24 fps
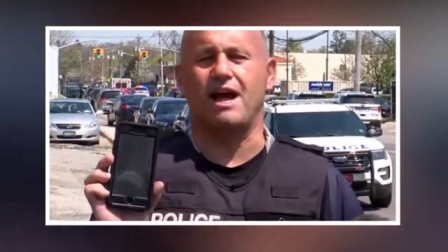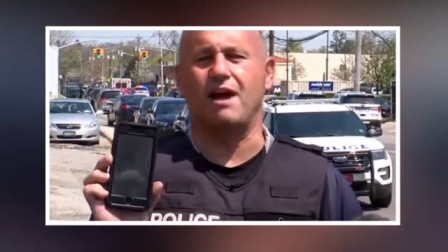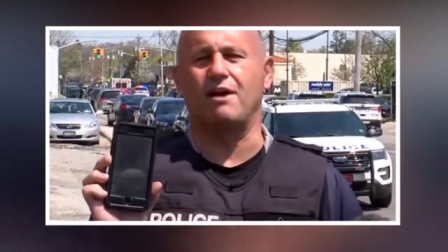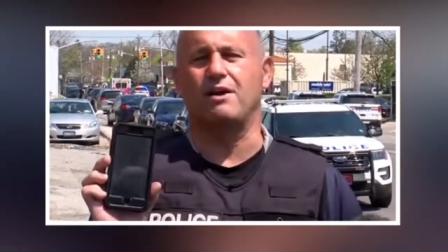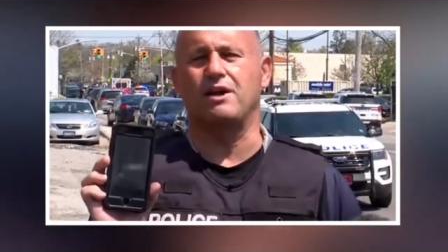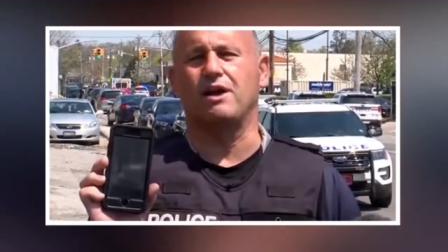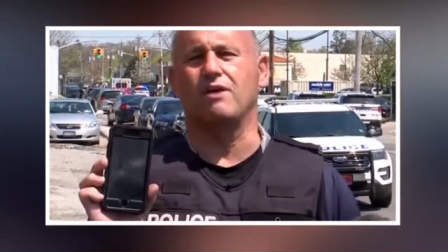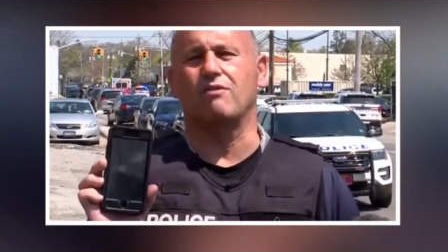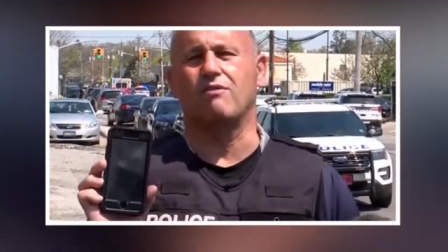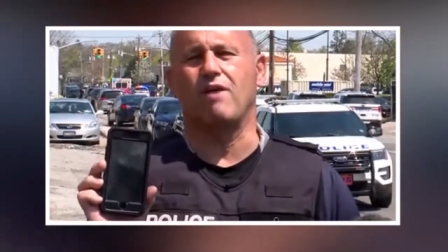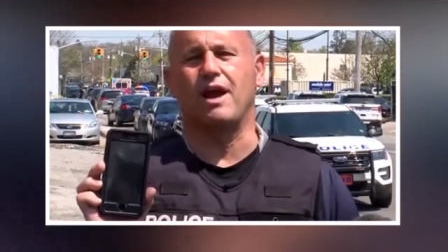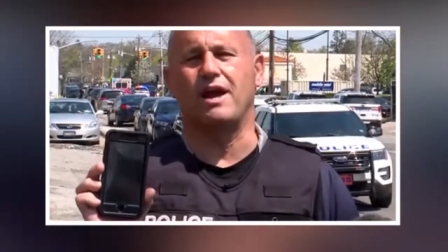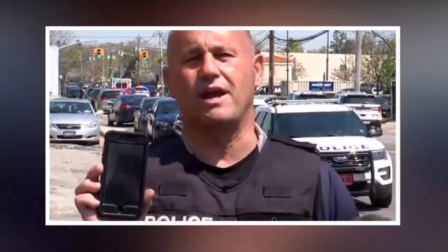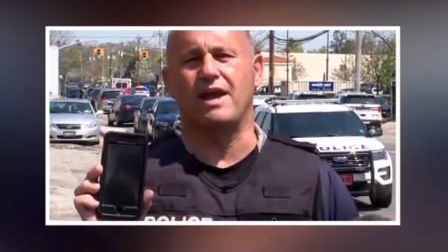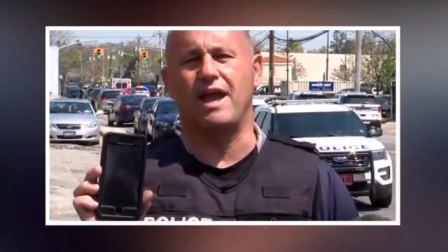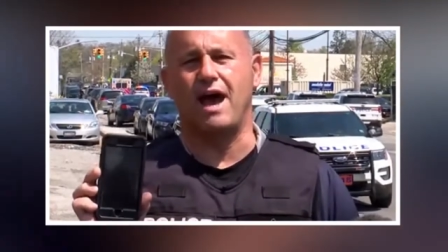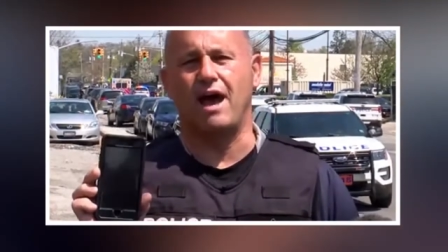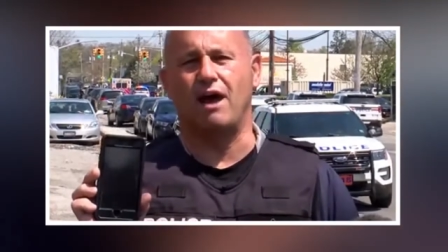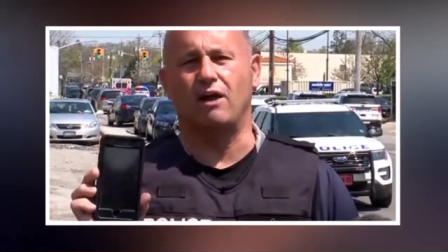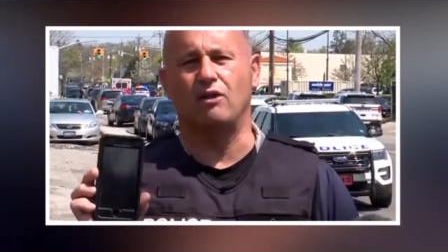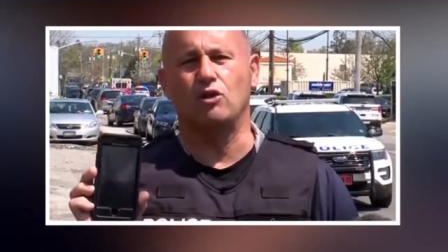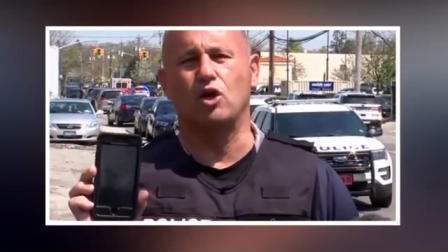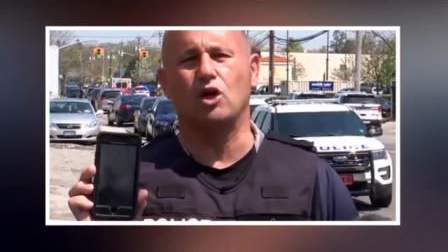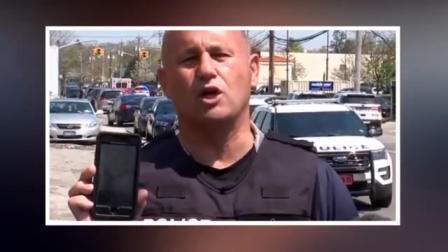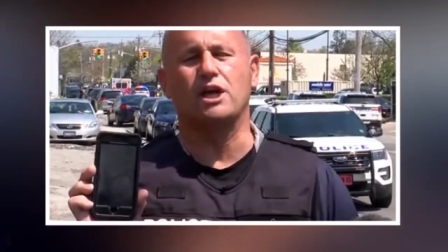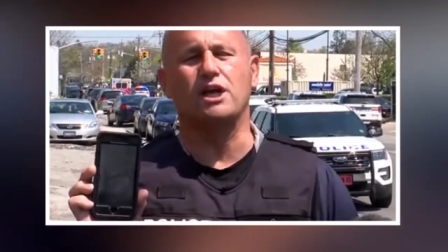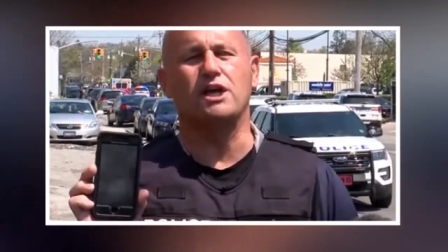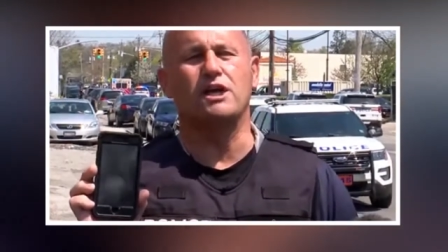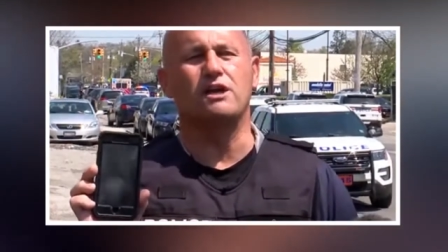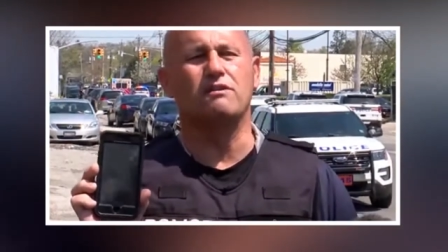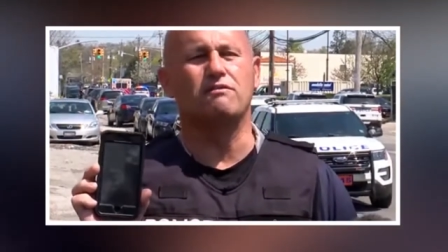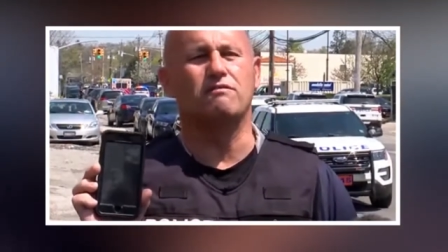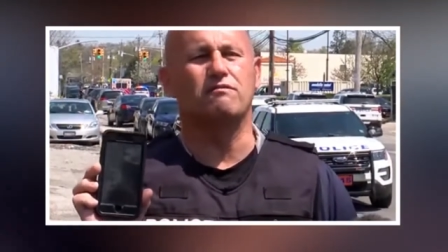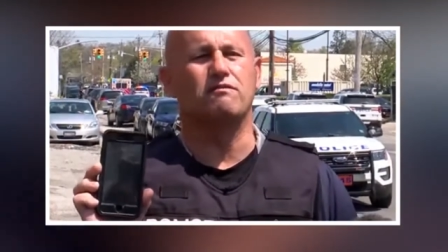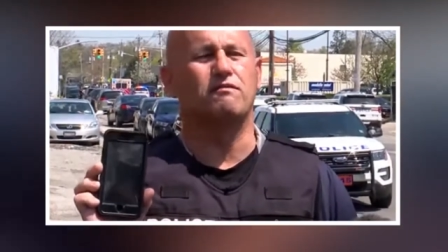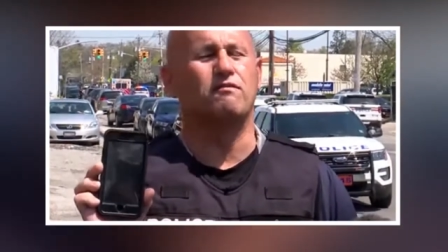out here right now
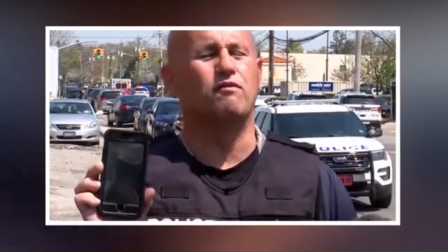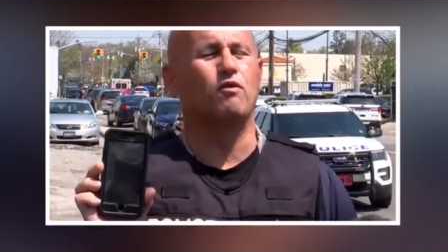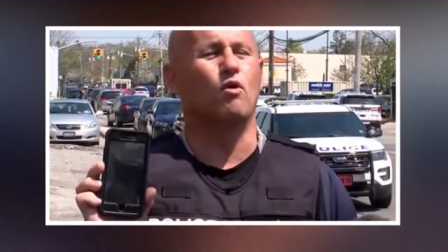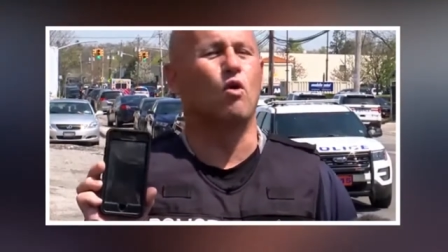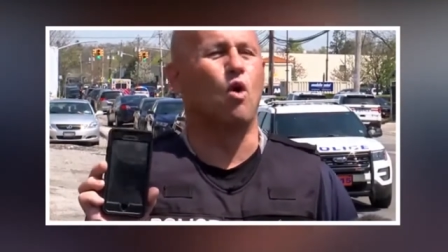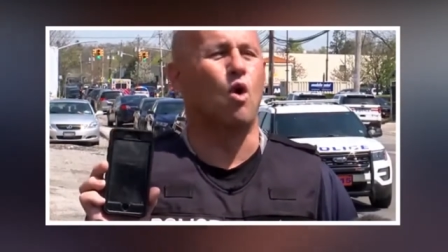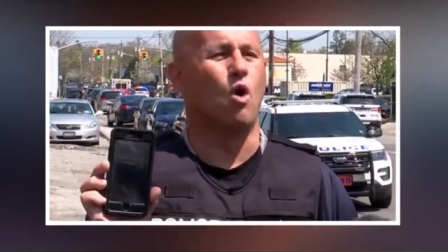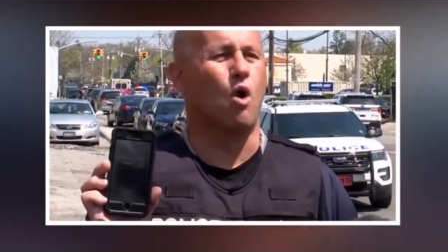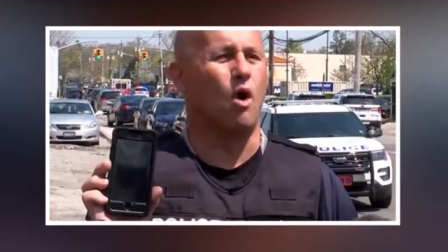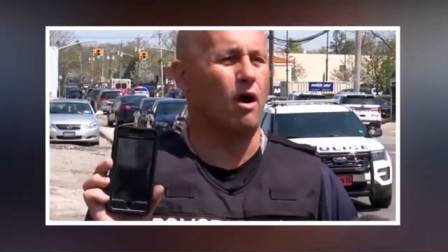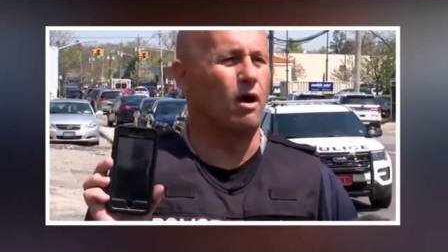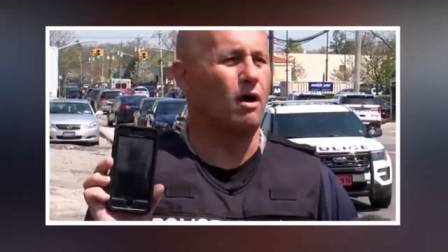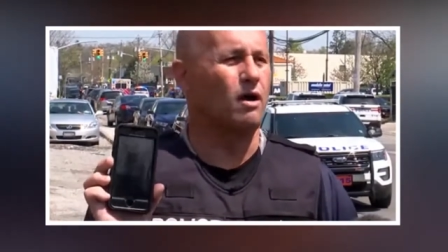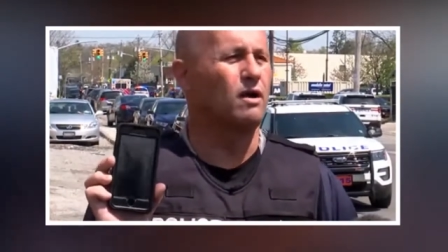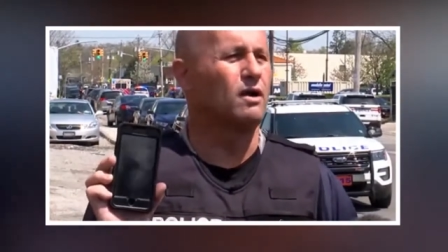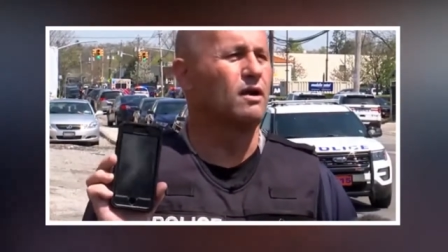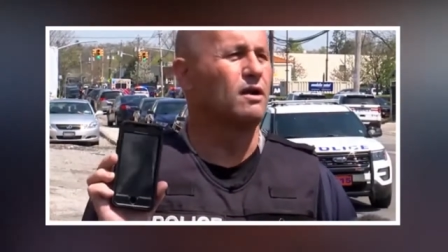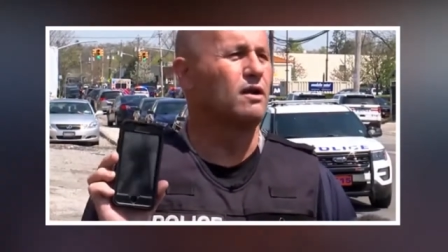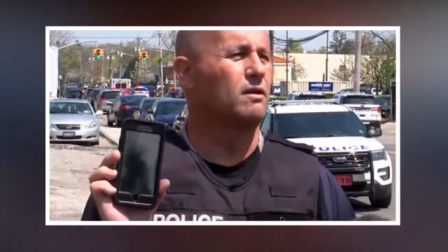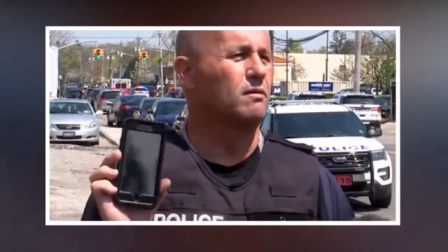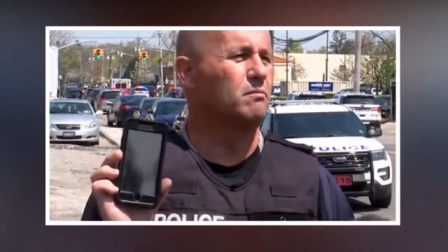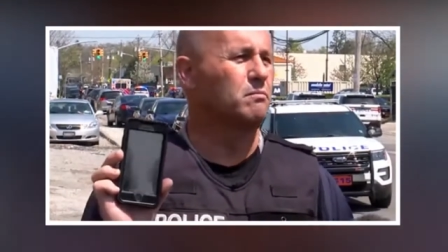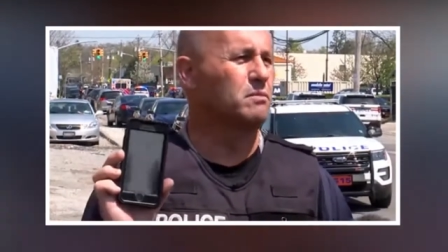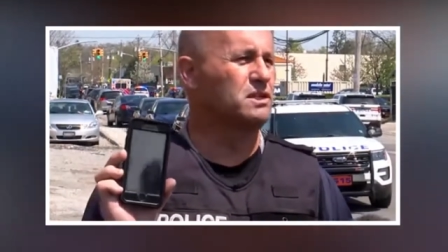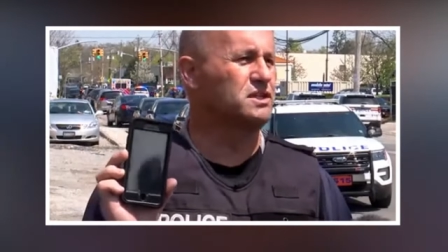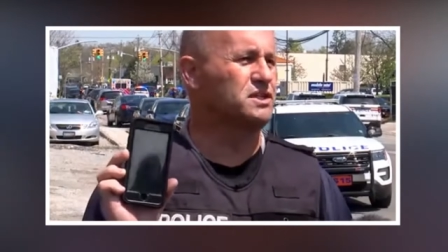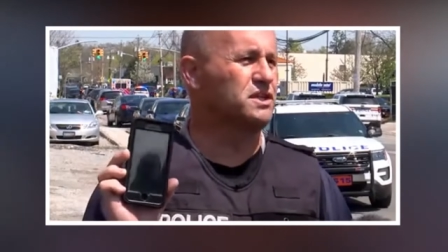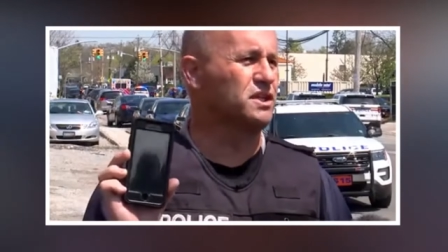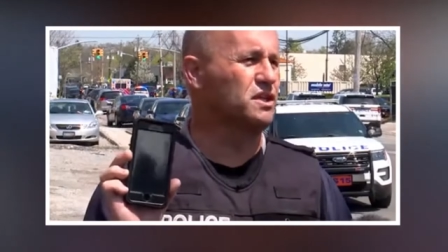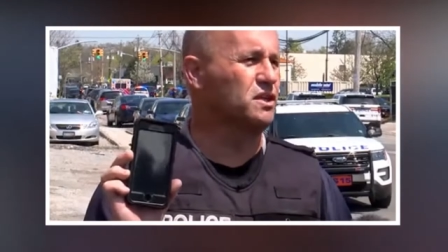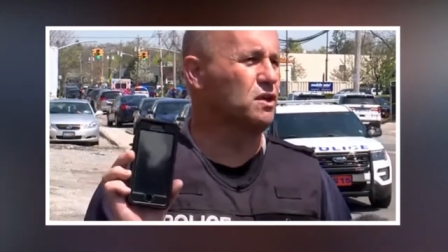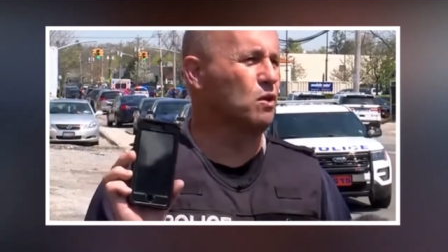looking for Mr.